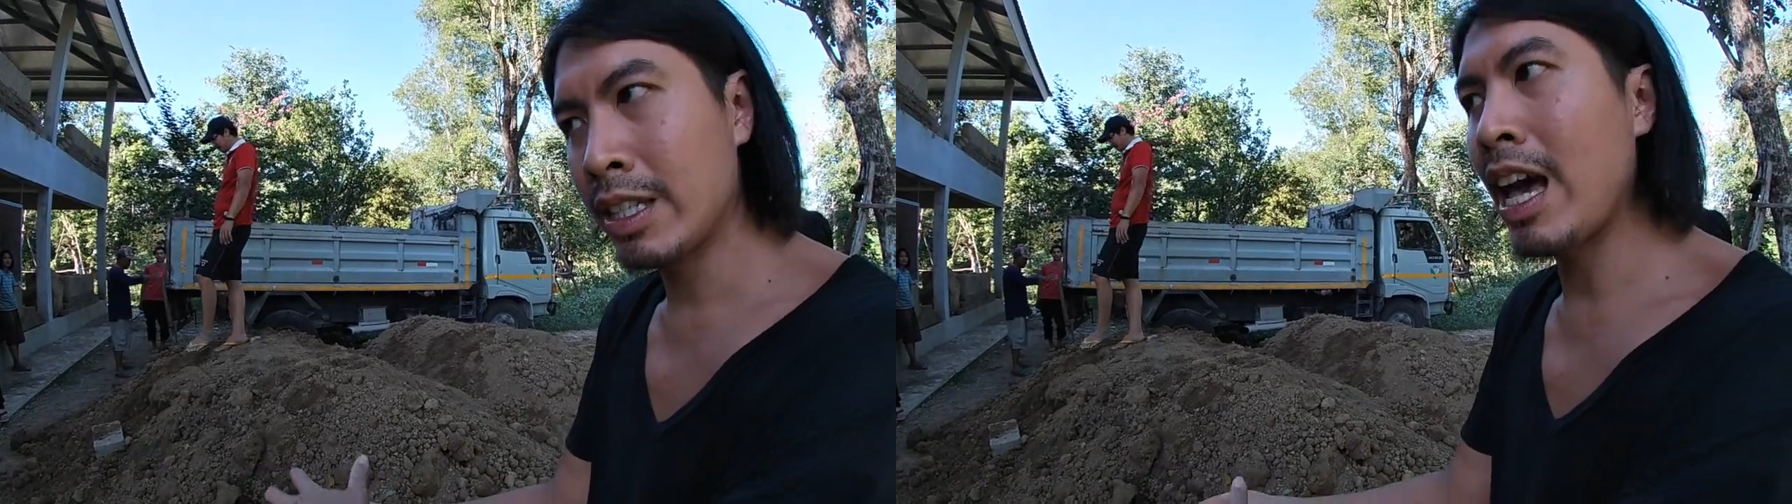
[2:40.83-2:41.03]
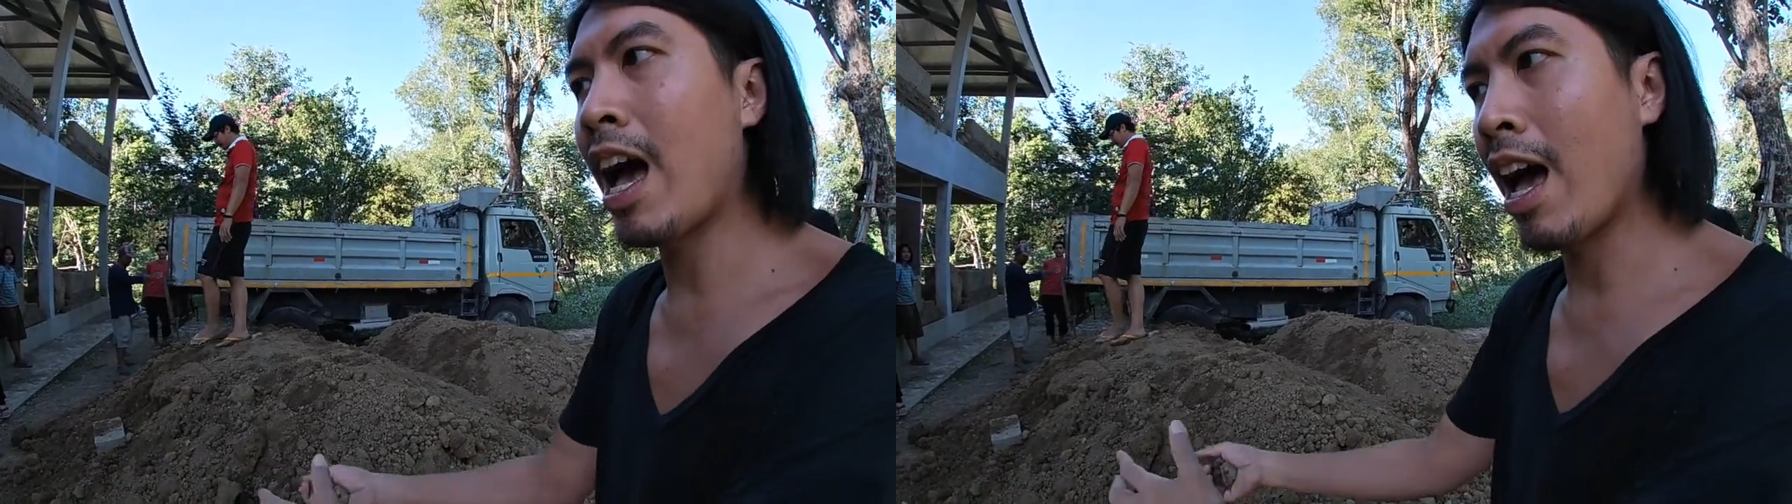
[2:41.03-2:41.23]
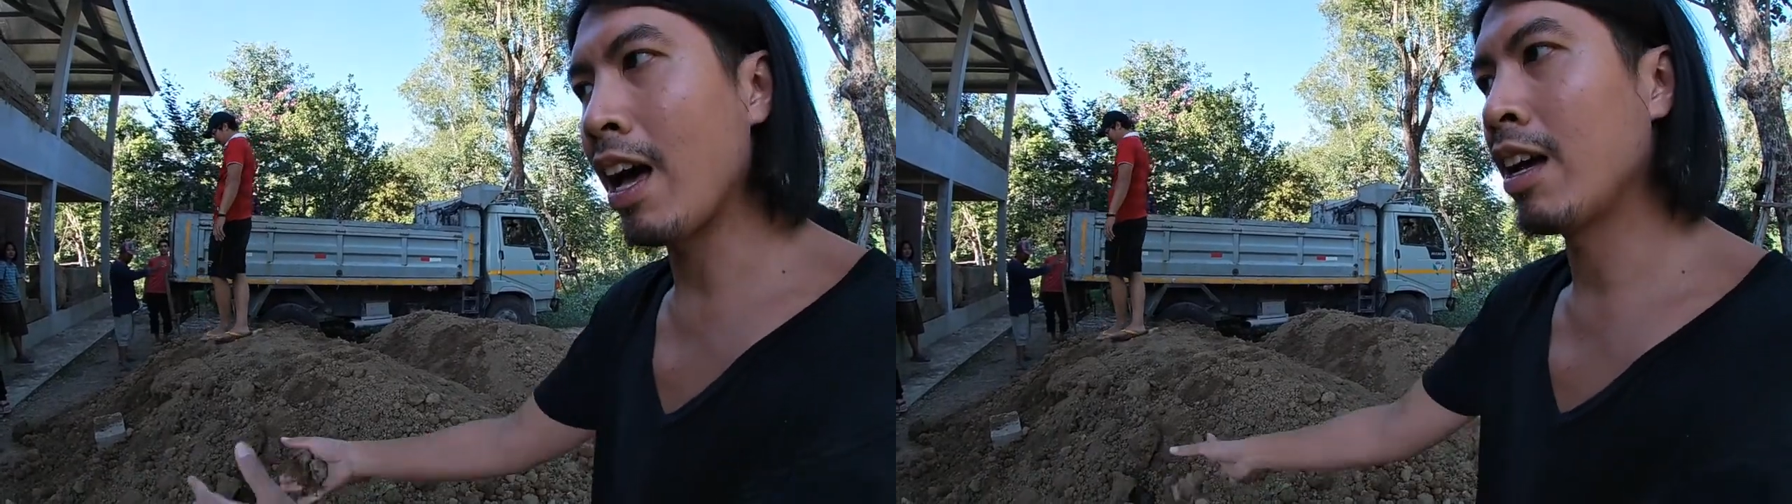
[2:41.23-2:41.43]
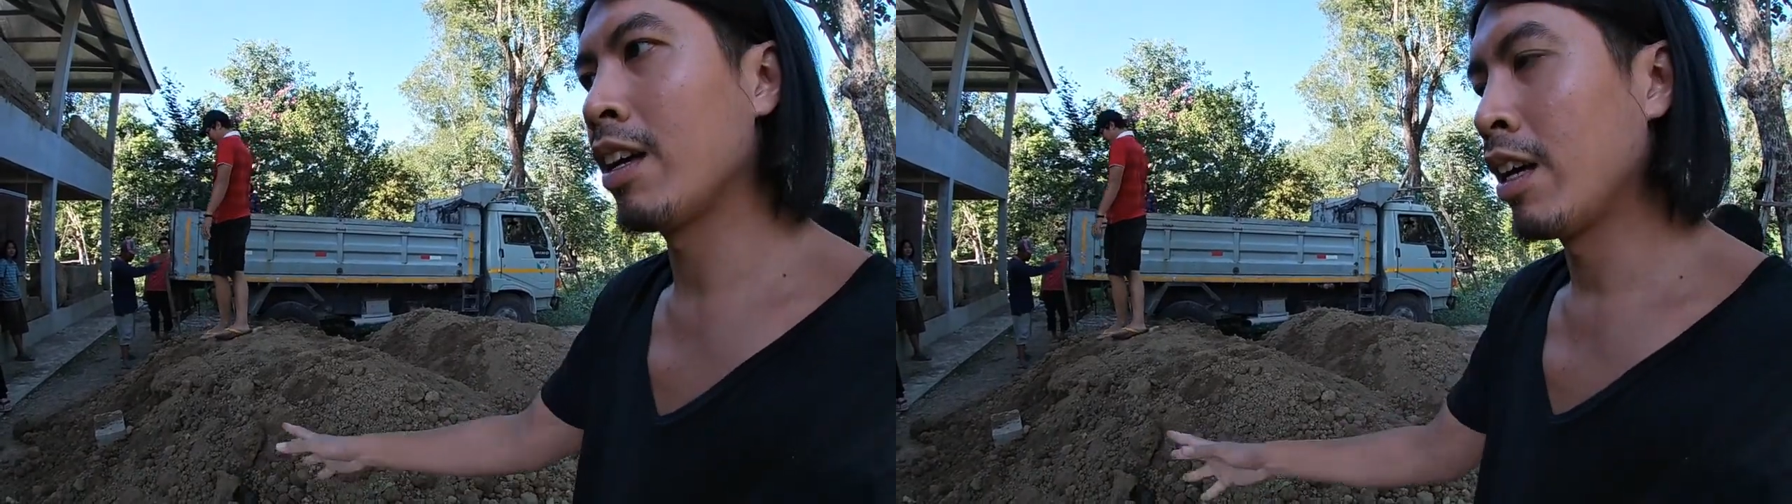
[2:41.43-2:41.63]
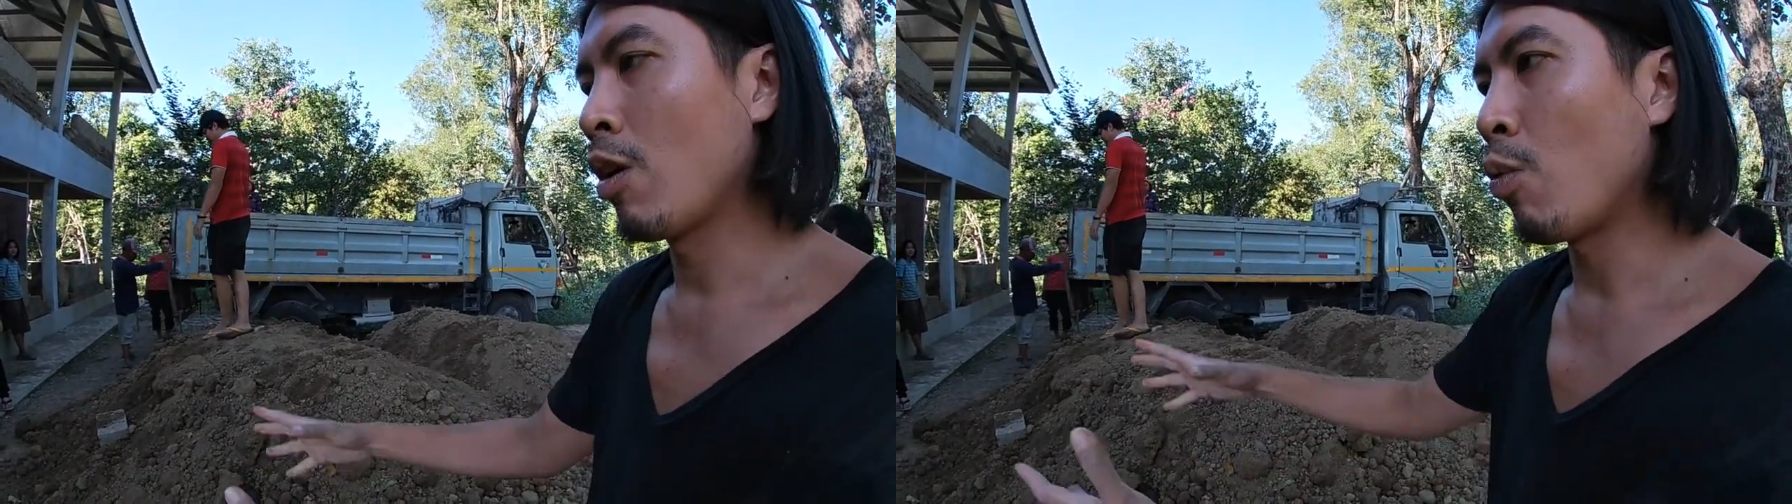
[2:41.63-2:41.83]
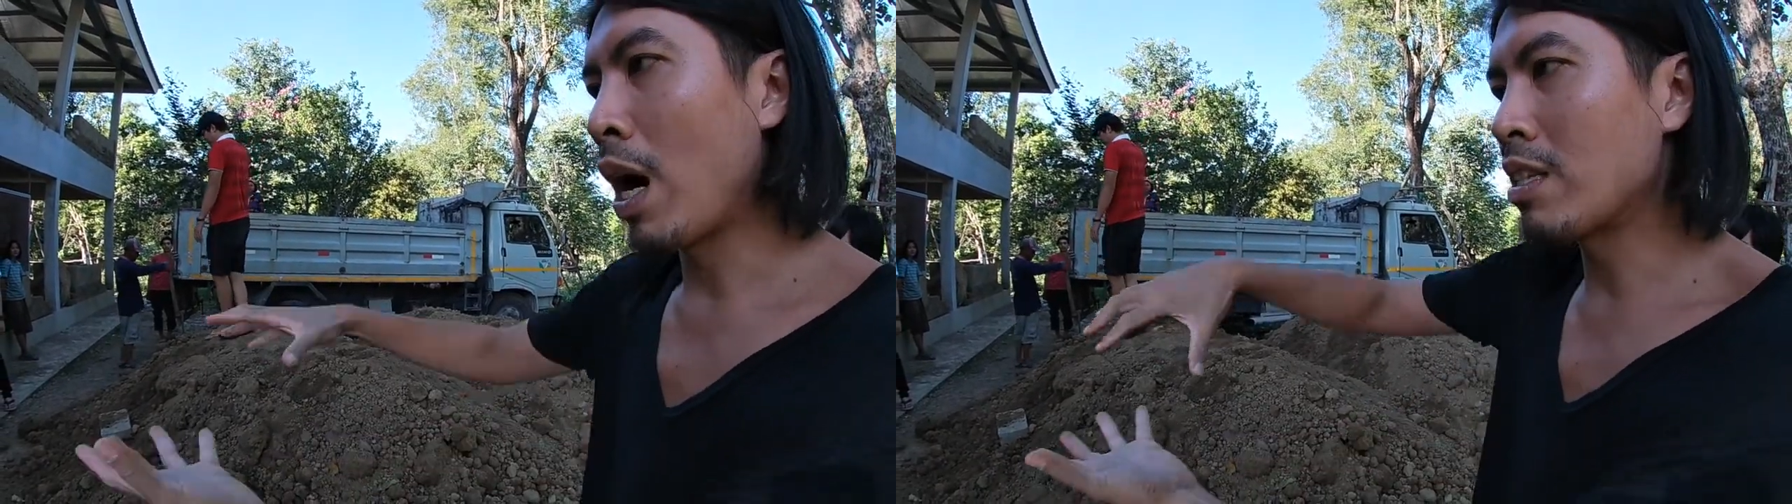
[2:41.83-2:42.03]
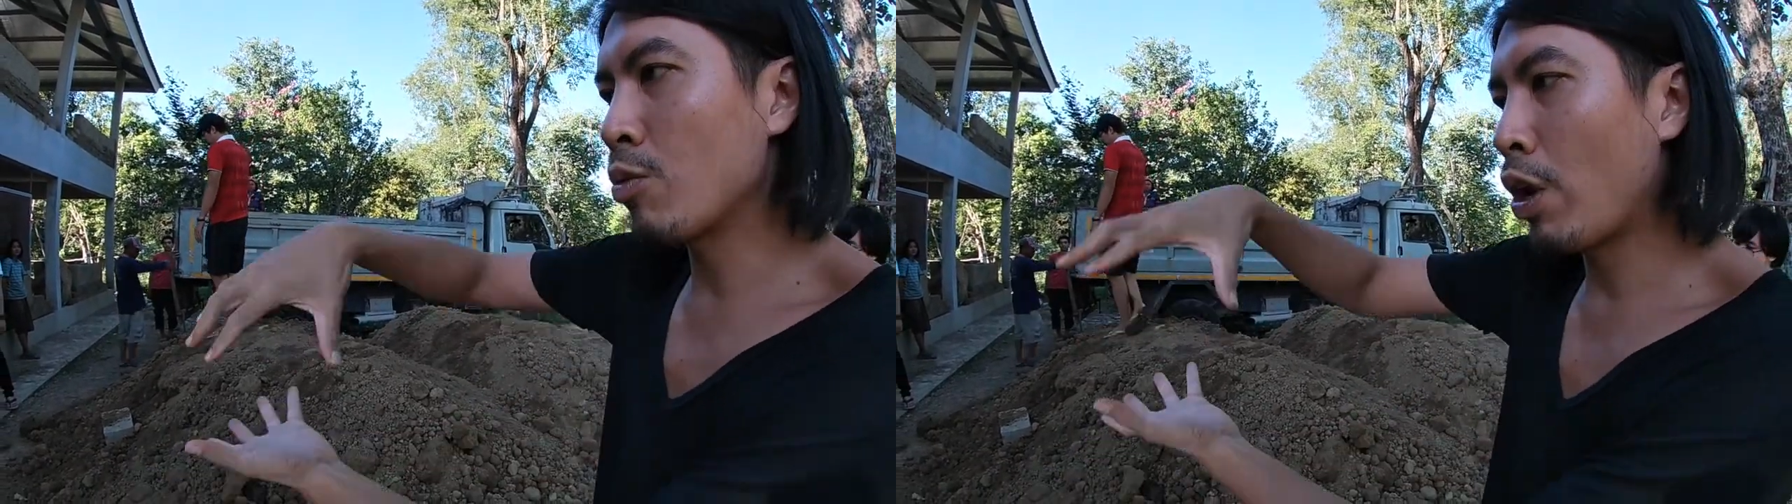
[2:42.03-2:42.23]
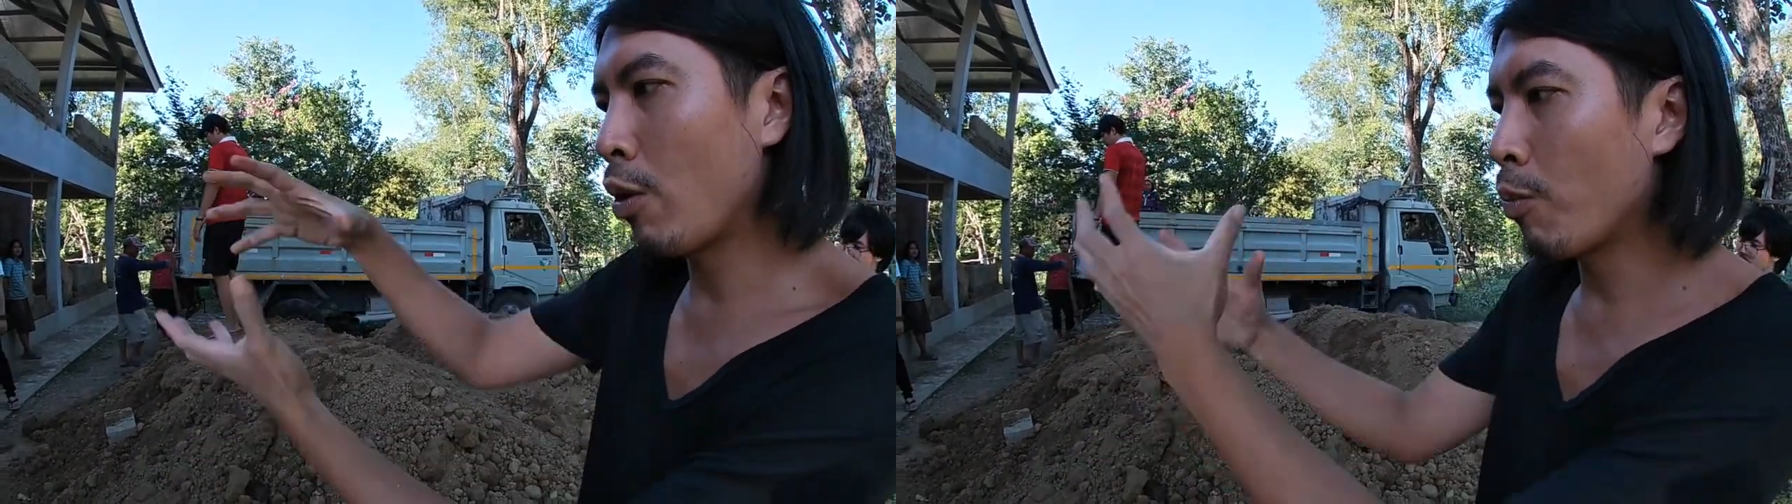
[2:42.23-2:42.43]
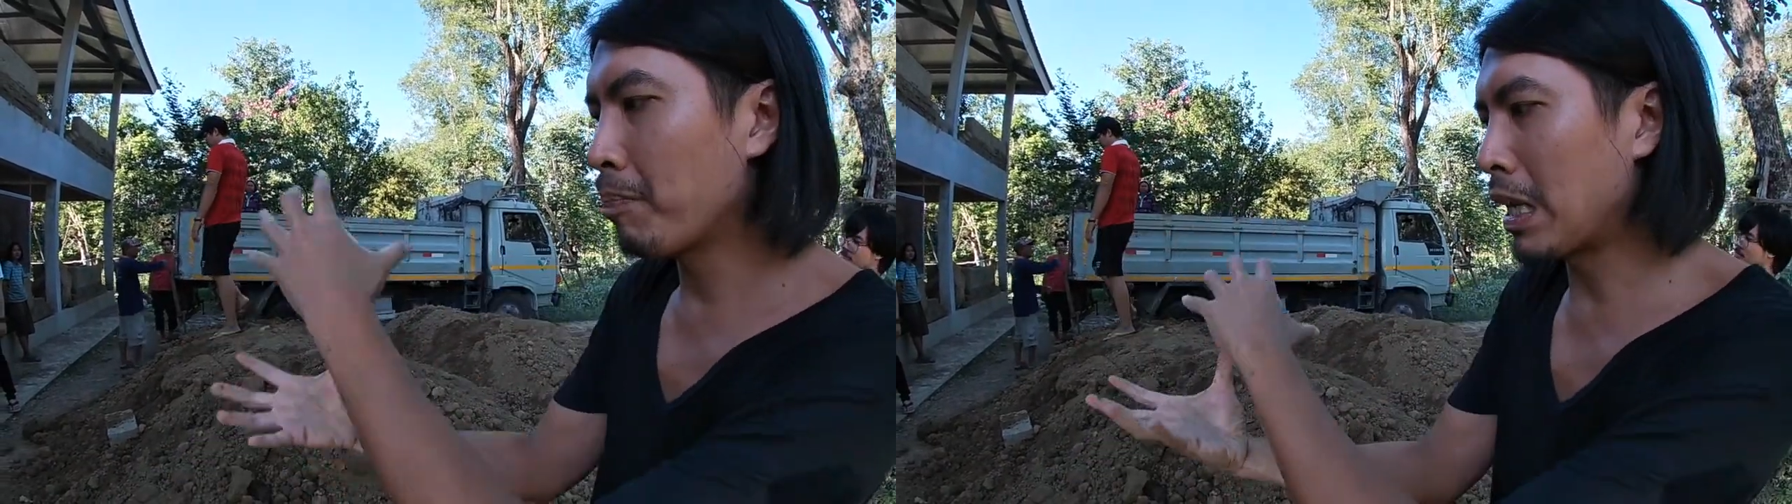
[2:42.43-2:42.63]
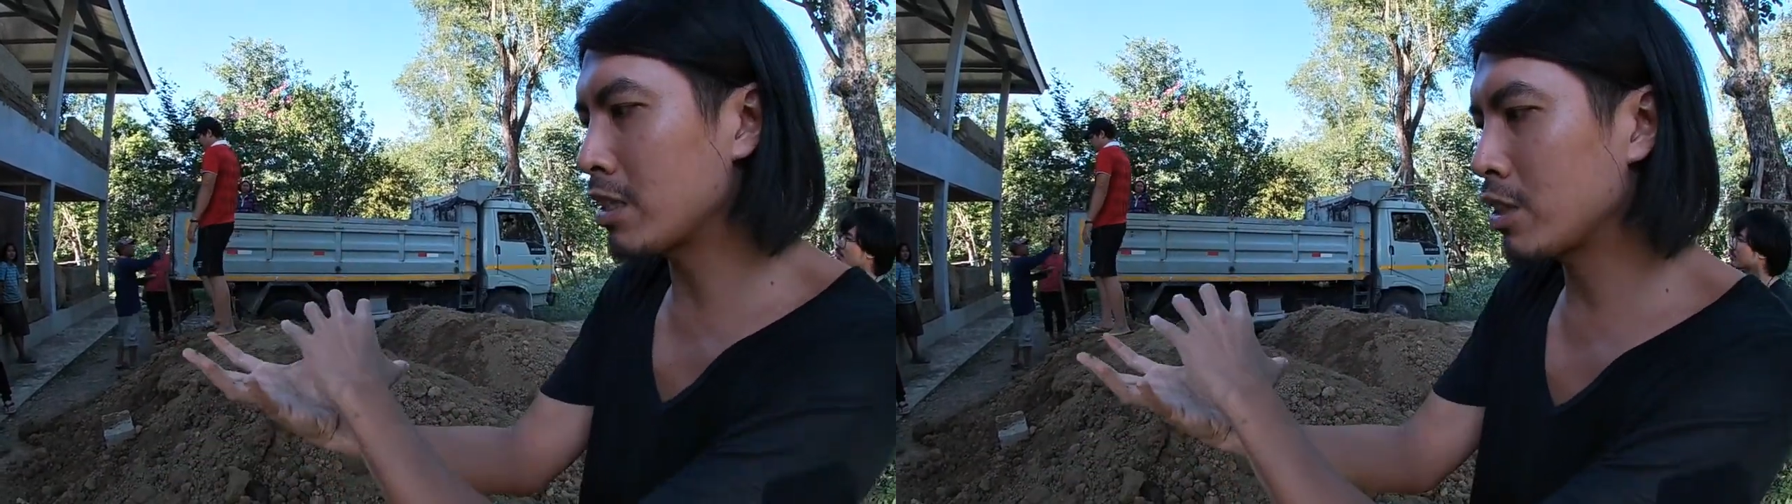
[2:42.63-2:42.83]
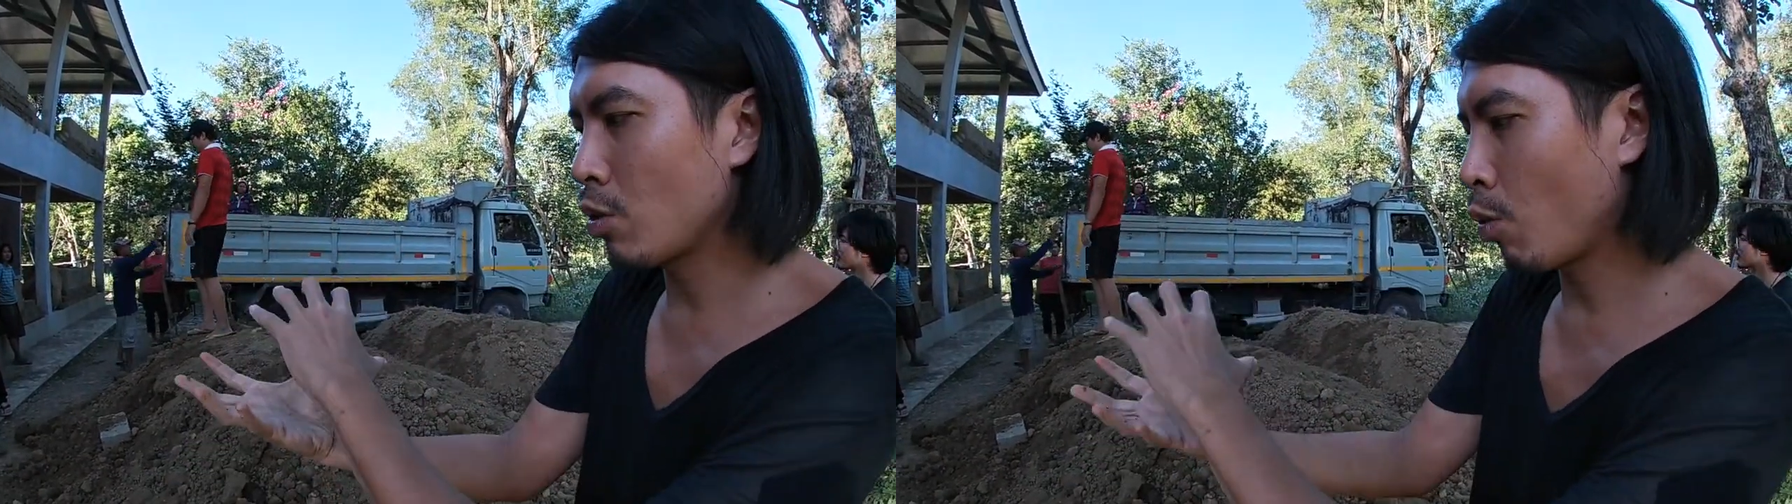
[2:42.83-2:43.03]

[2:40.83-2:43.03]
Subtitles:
Yeah. Once we mix